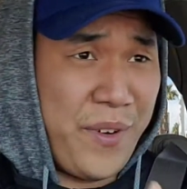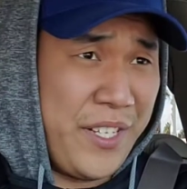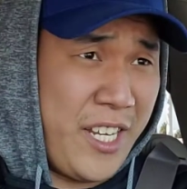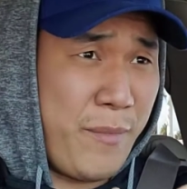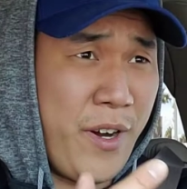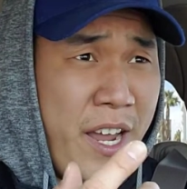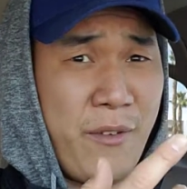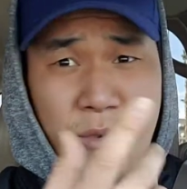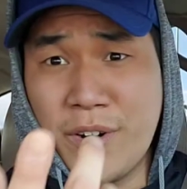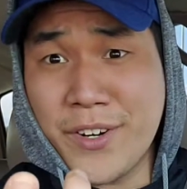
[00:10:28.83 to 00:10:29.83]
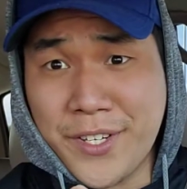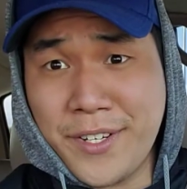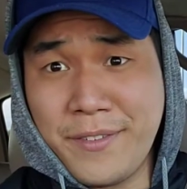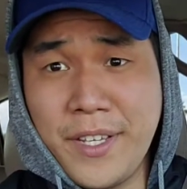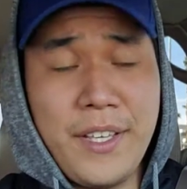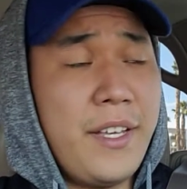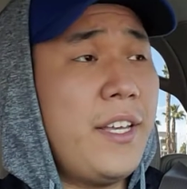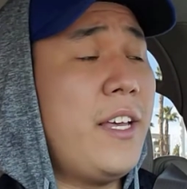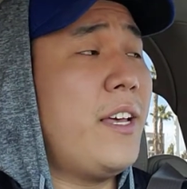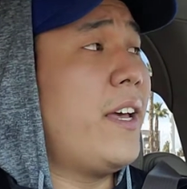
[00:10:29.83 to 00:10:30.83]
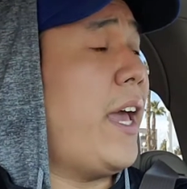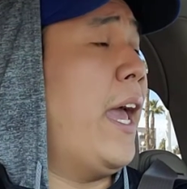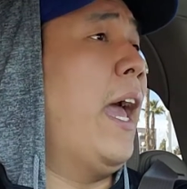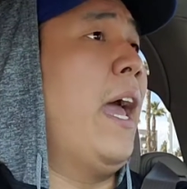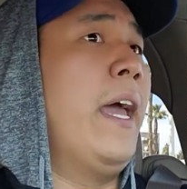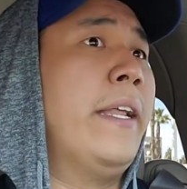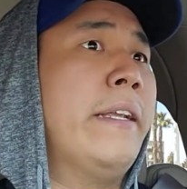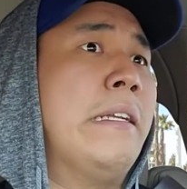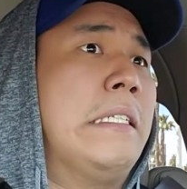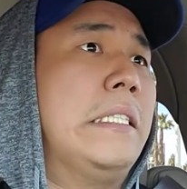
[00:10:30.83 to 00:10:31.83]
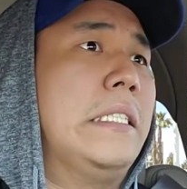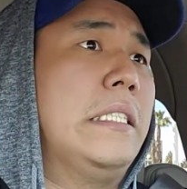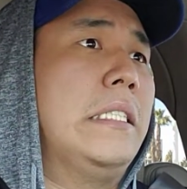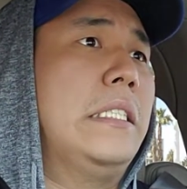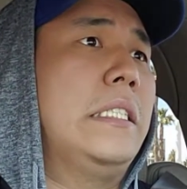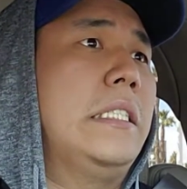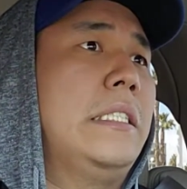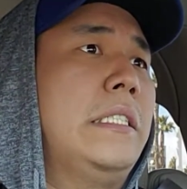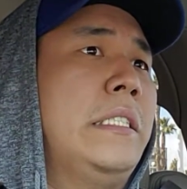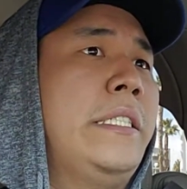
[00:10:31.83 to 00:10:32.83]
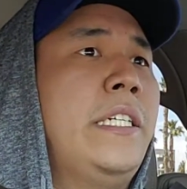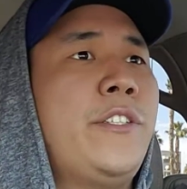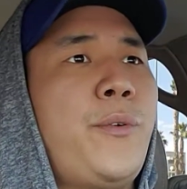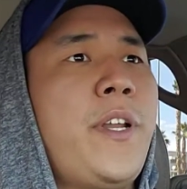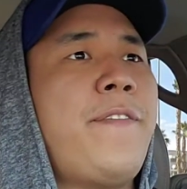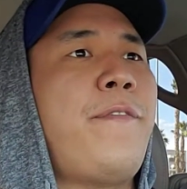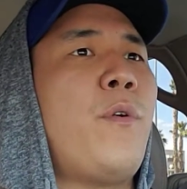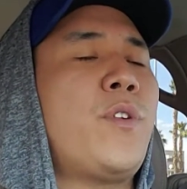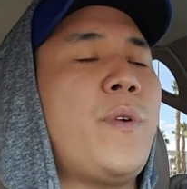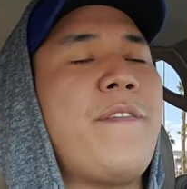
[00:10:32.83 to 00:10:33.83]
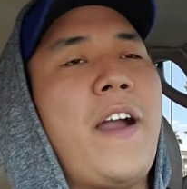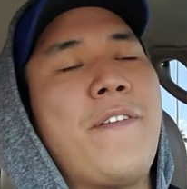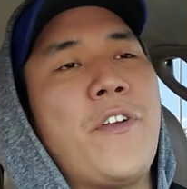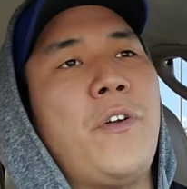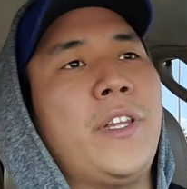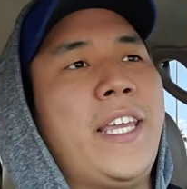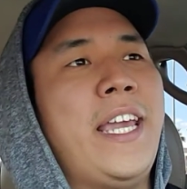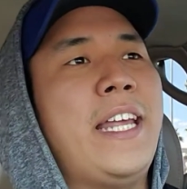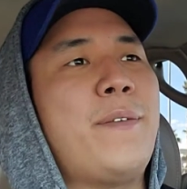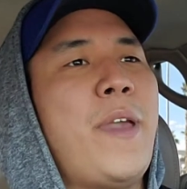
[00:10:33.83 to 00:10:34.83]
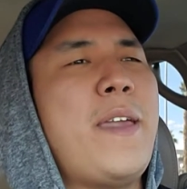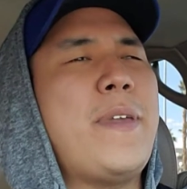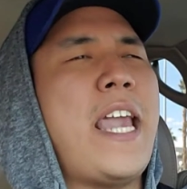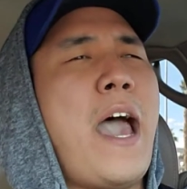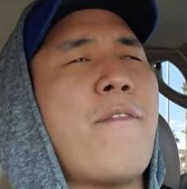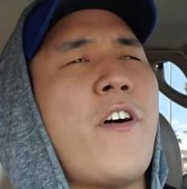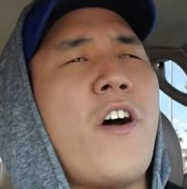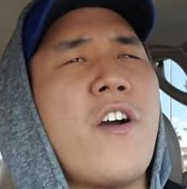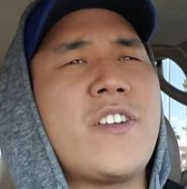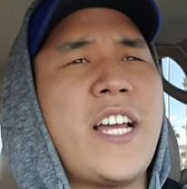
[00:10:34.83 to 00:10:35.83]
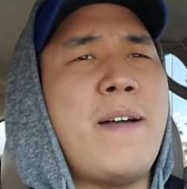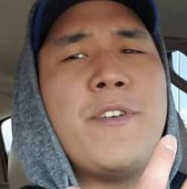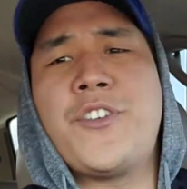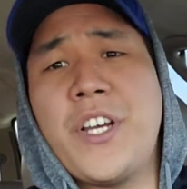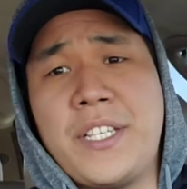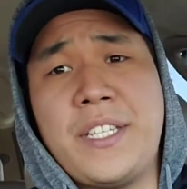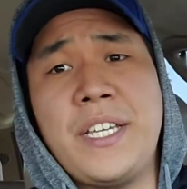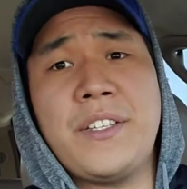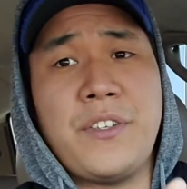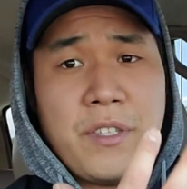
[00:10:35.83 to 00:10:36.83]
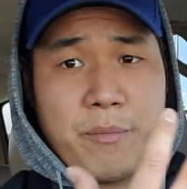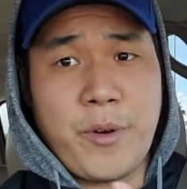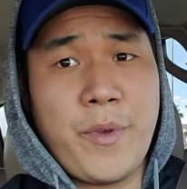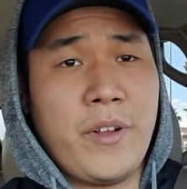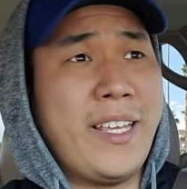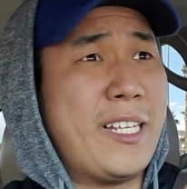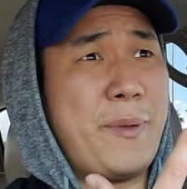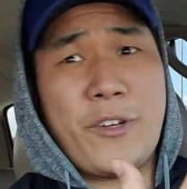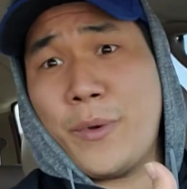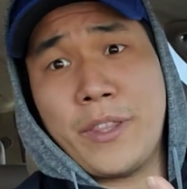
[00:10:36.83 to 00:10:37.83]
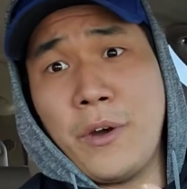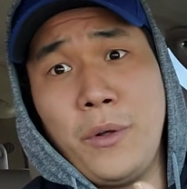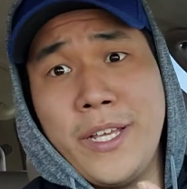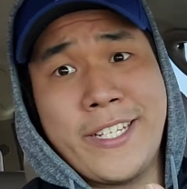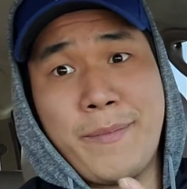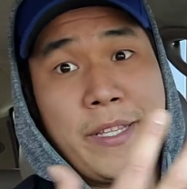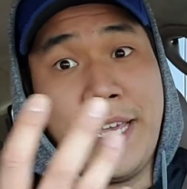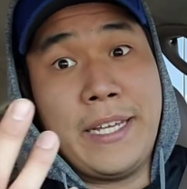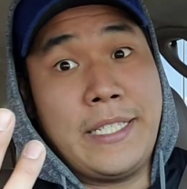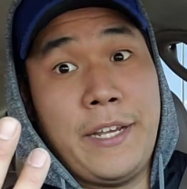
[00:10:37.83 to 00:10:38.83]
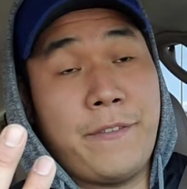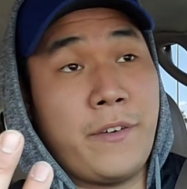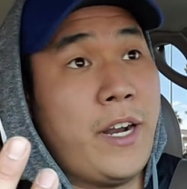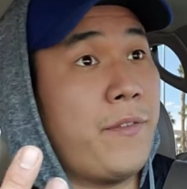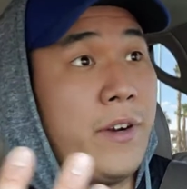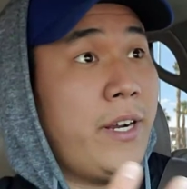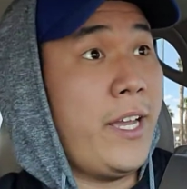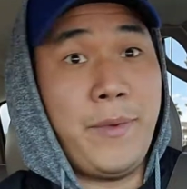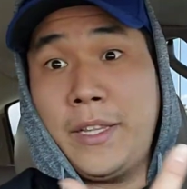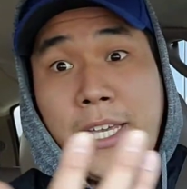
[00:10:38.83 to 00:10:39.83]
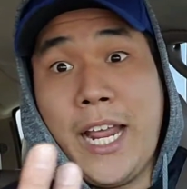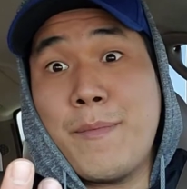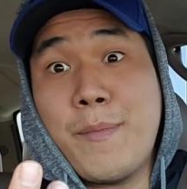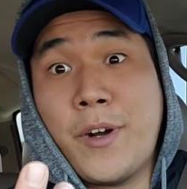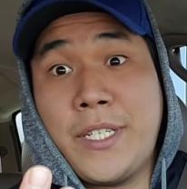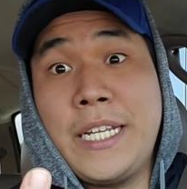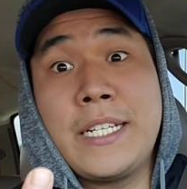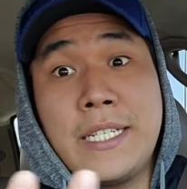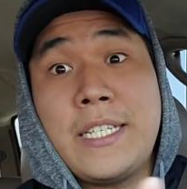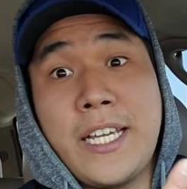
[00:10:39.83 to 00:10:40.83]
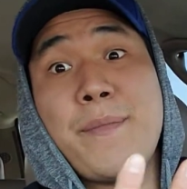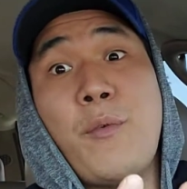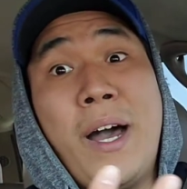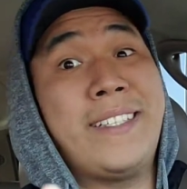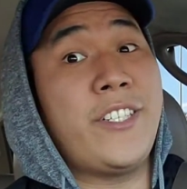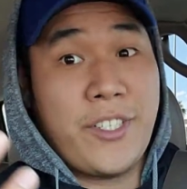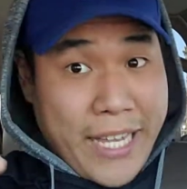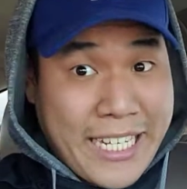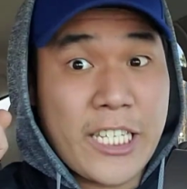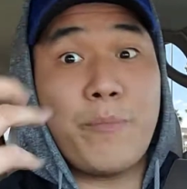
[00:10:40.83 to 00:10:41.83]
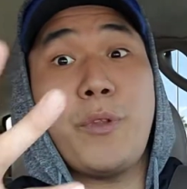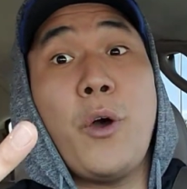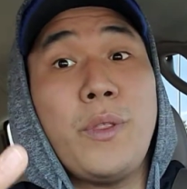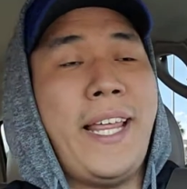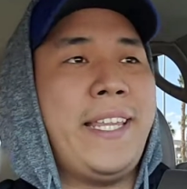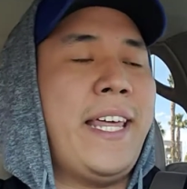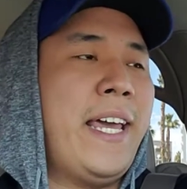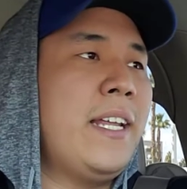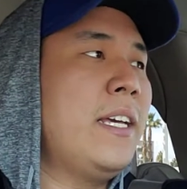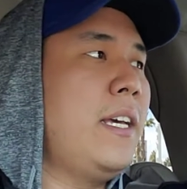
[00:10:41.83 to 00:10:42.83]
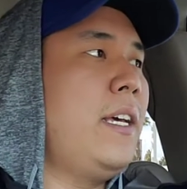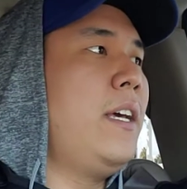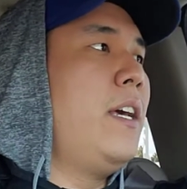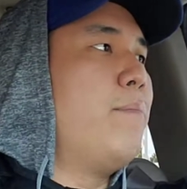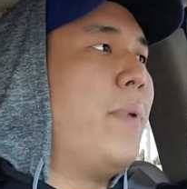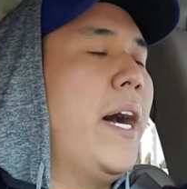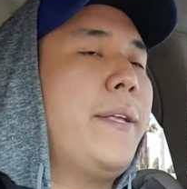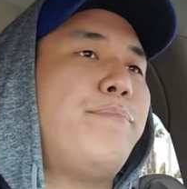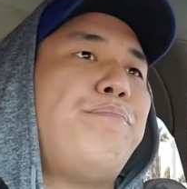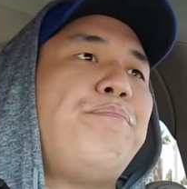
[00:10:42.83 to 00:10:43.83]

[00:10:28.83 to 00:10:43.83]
over the summer and Runarsson and you know 24 25 year old kid maybe have a hard time adjusting to the premier league especially with goalies i mean they can take forever i mean look at emi martinez it took him a while to just explode like that but